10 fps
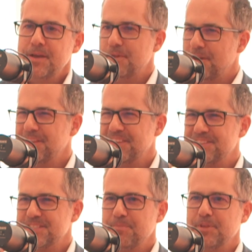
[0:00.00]
I think
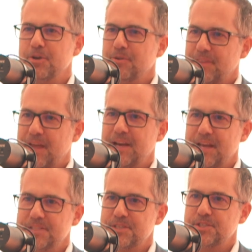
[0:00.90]
something around that
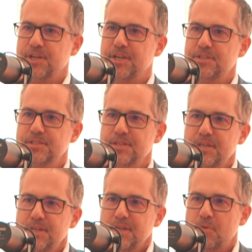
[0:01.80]
has to change.
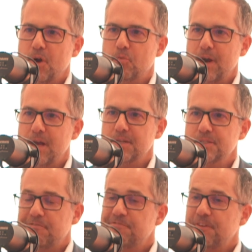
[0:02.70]
Around
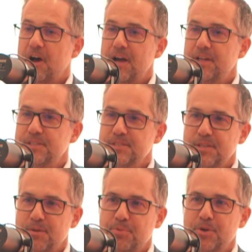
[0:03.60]
fines
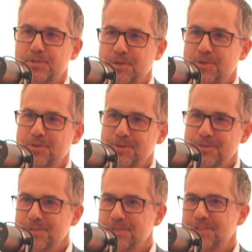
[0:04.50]
and
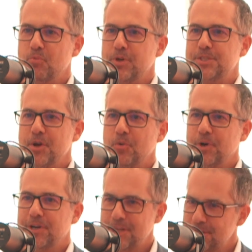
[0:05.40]
persecutions, we don't
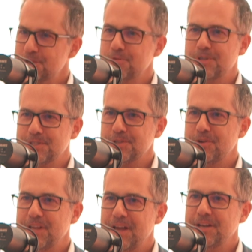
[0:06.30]
want industry to slow
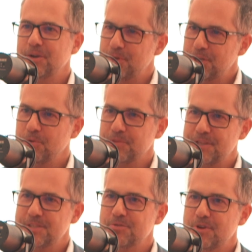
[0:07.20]
down, and we don't want the
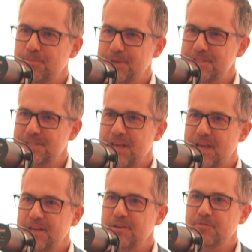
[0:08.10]
industry to be
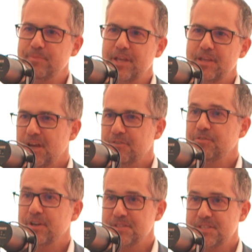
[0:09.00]
scared of making a
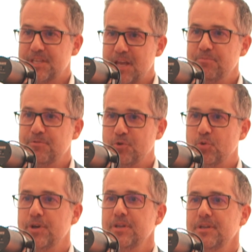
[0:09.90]
front step forward.